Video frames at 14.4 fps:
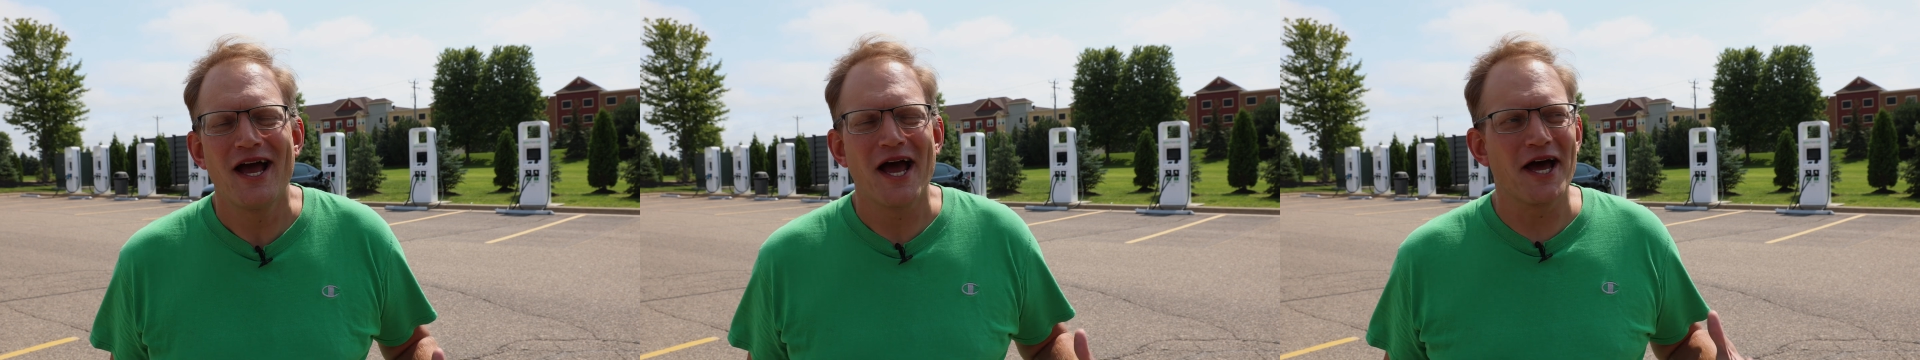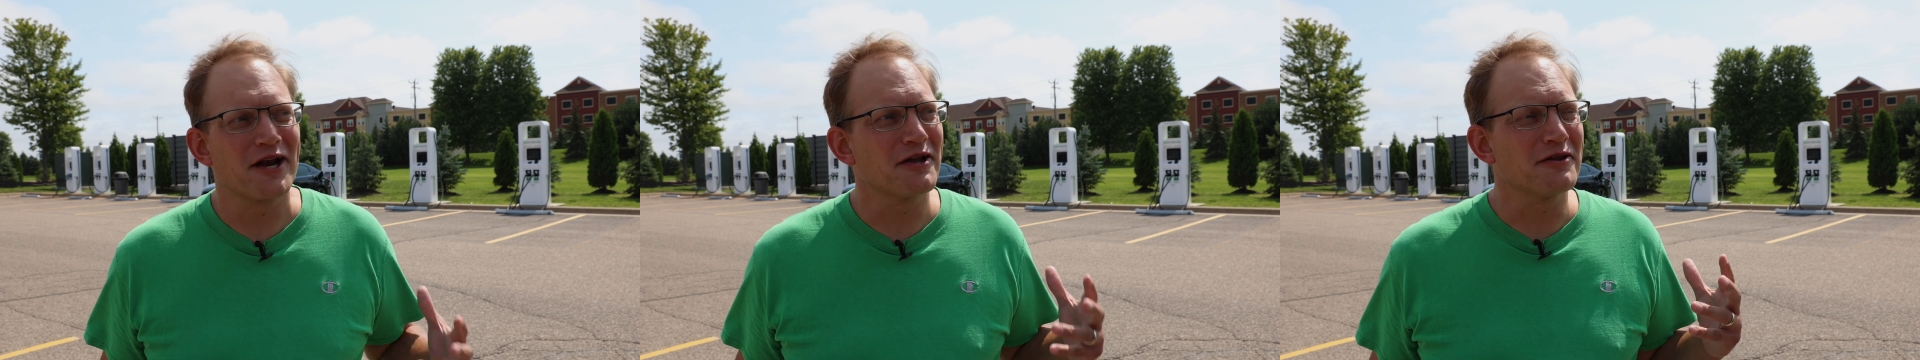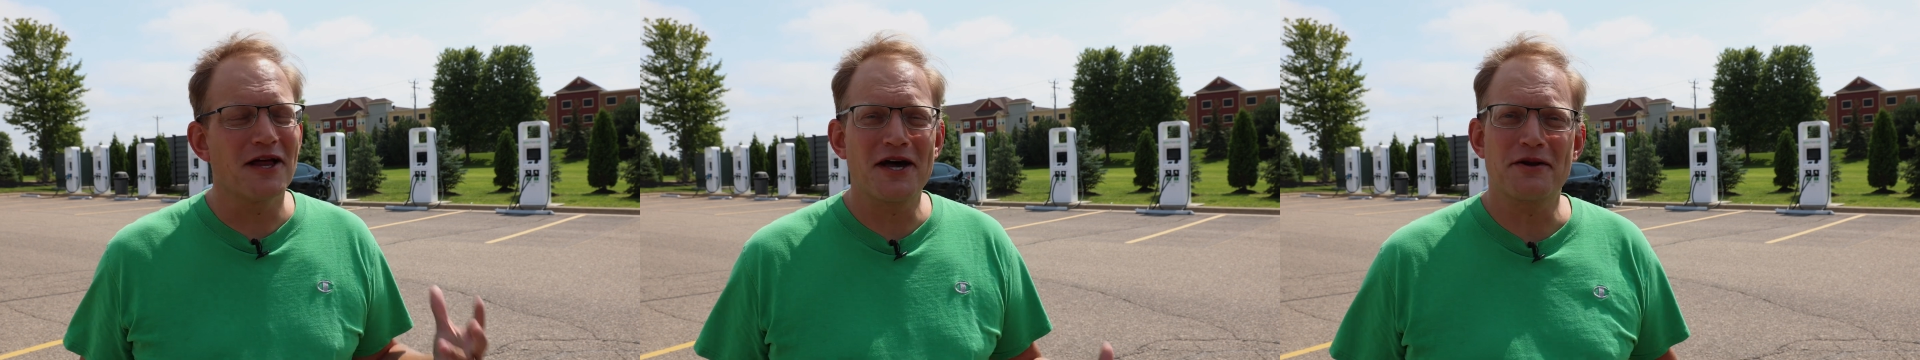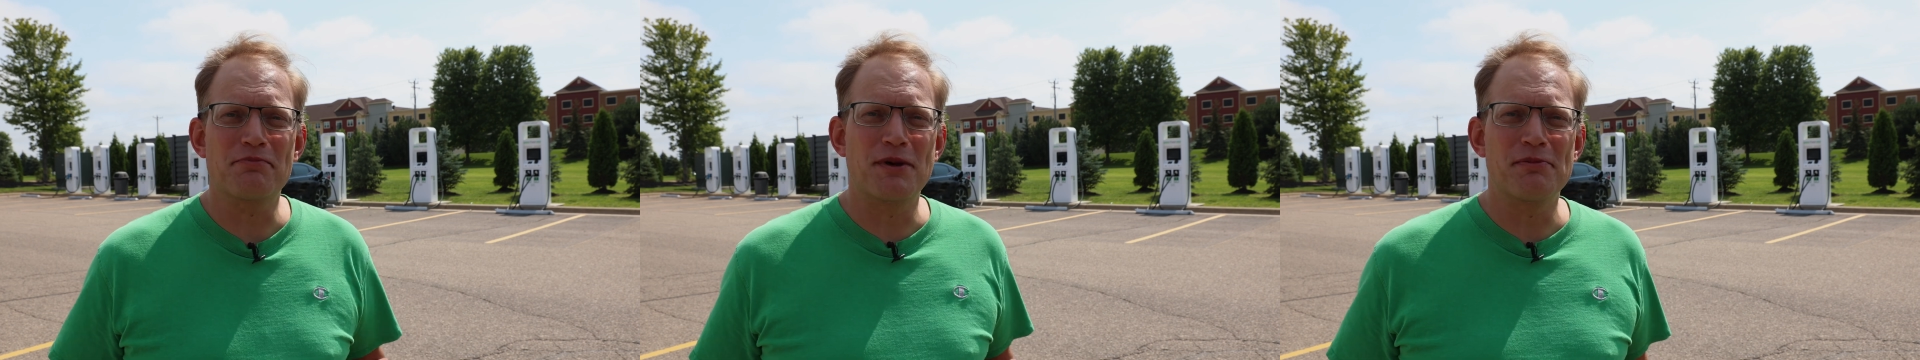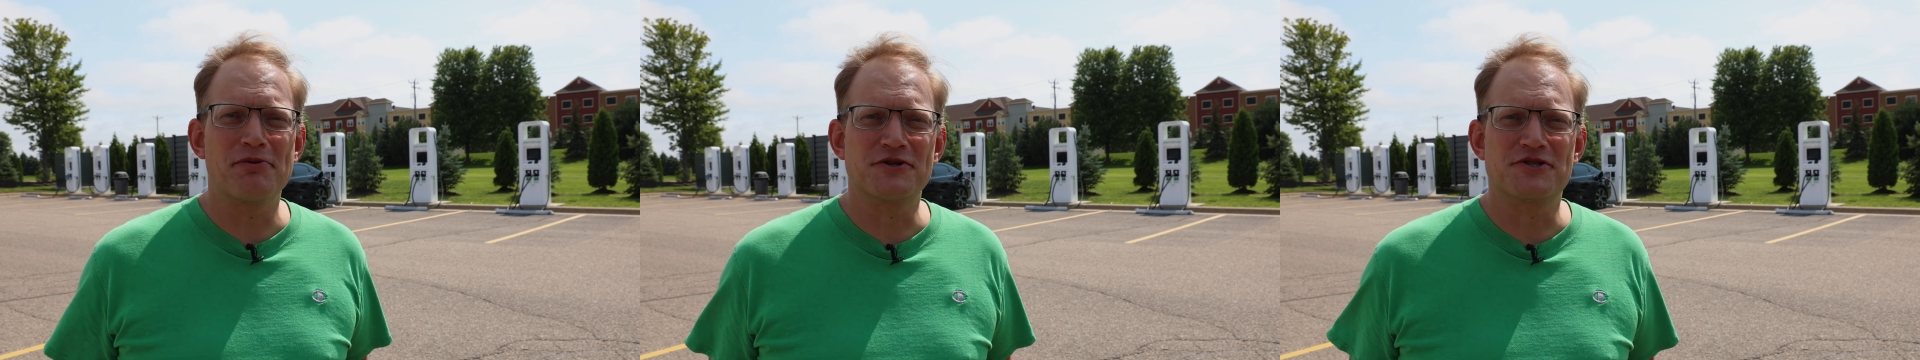and a lot of
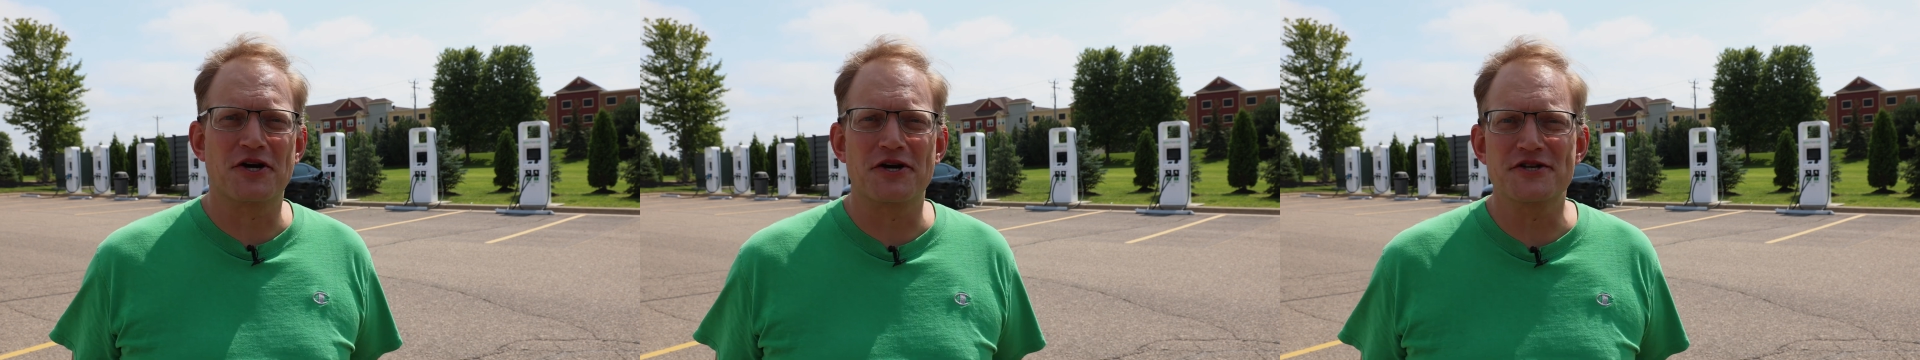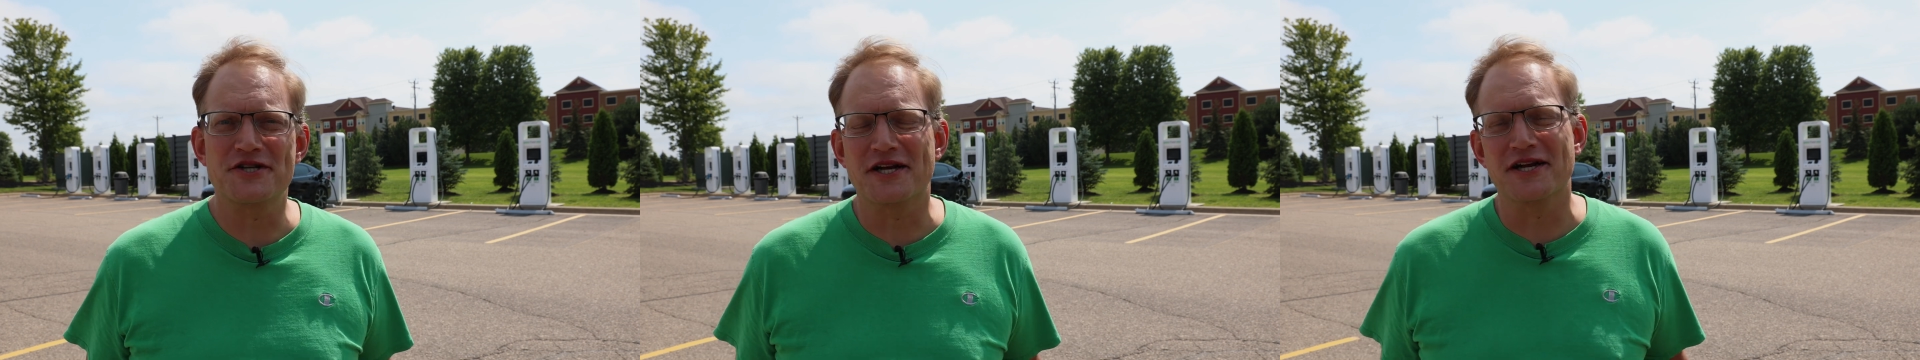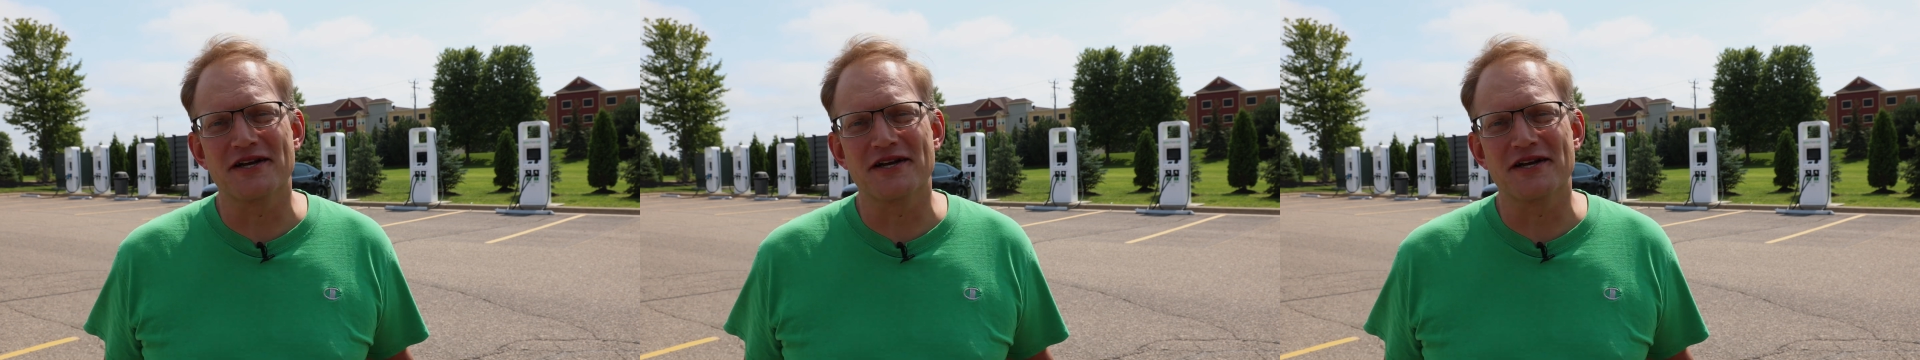people charging,